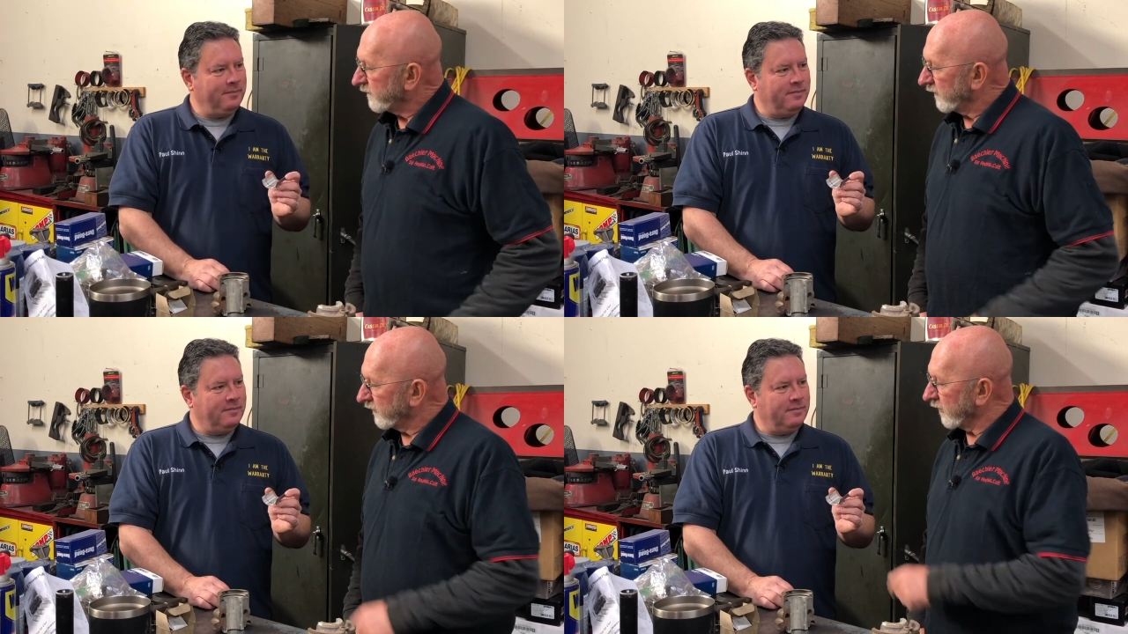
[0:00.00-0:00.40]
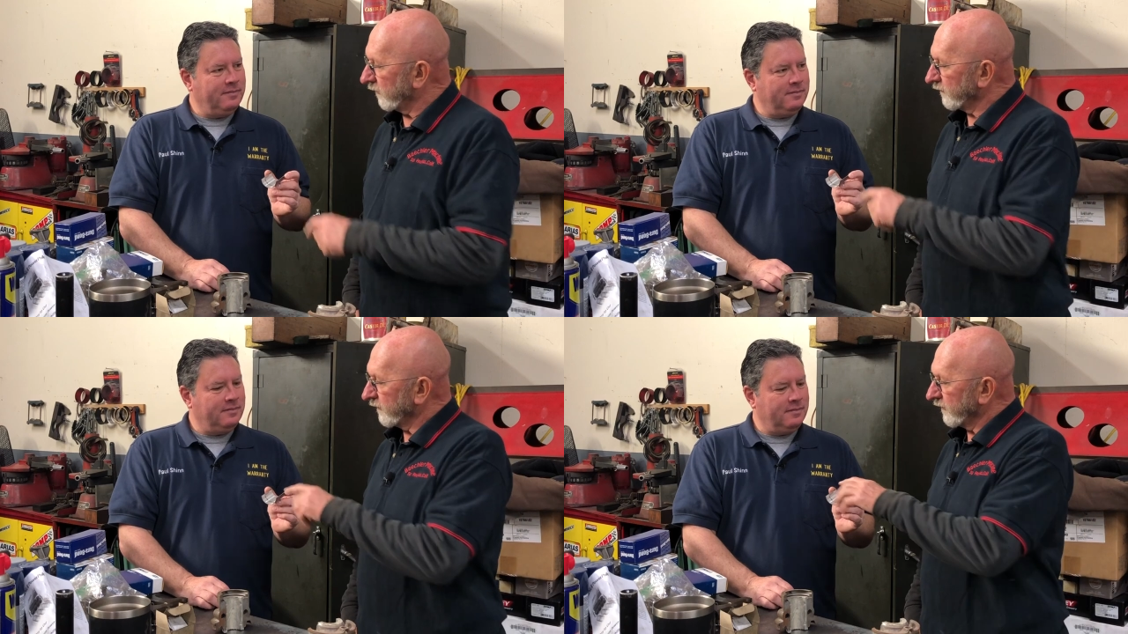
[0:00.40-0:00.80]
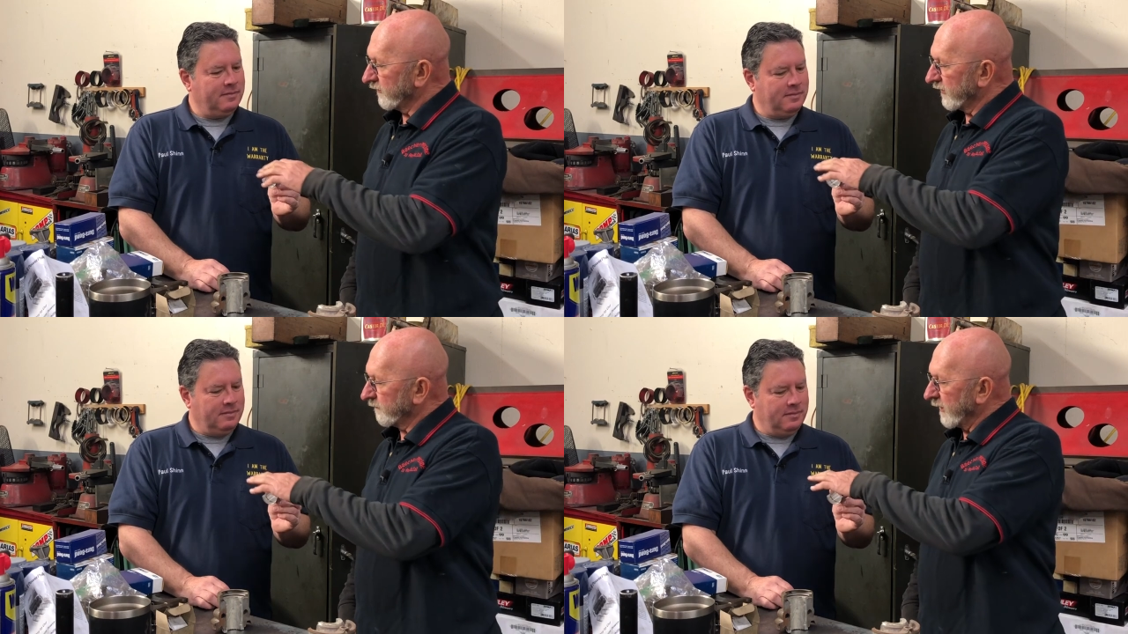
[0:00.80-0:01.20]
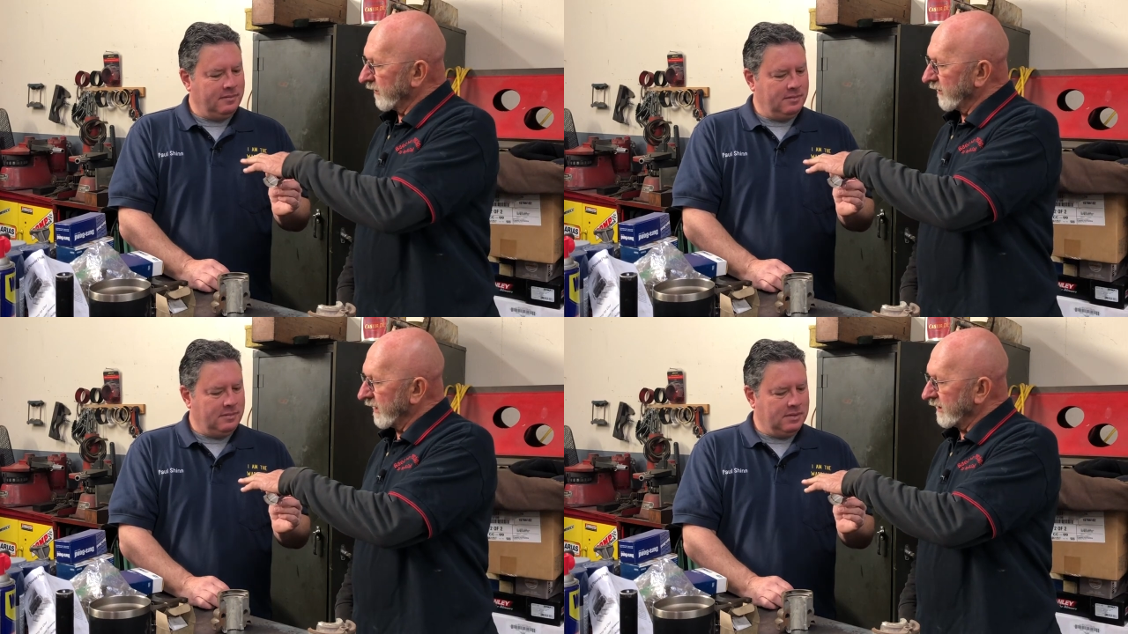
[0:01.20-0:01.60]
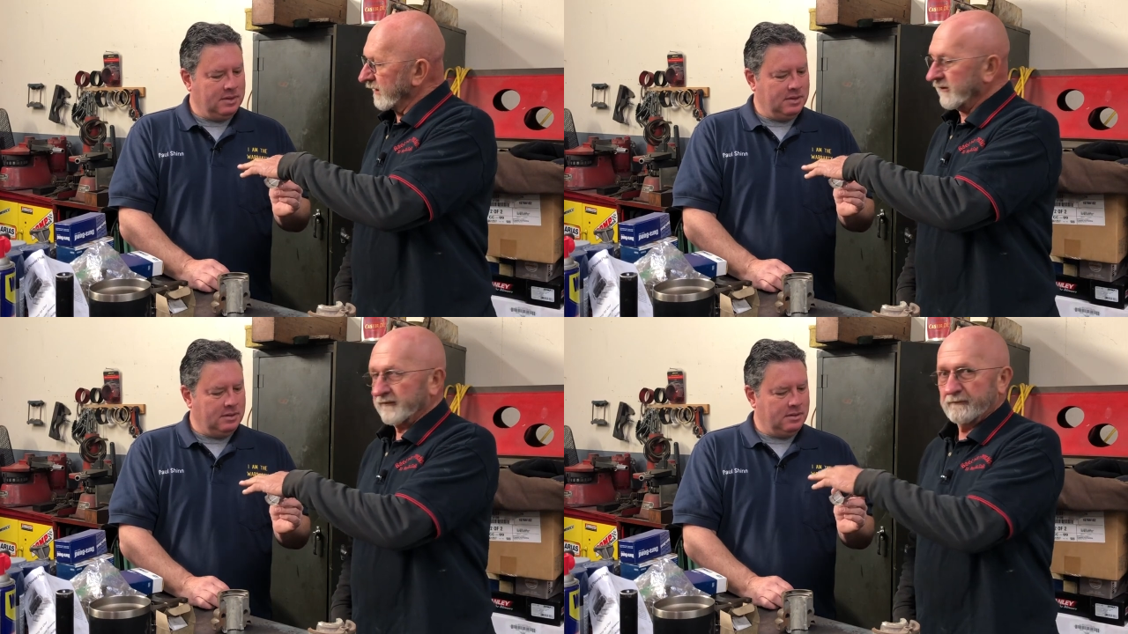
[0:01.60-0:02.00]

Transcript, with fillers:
Speaker 1: So the bearing is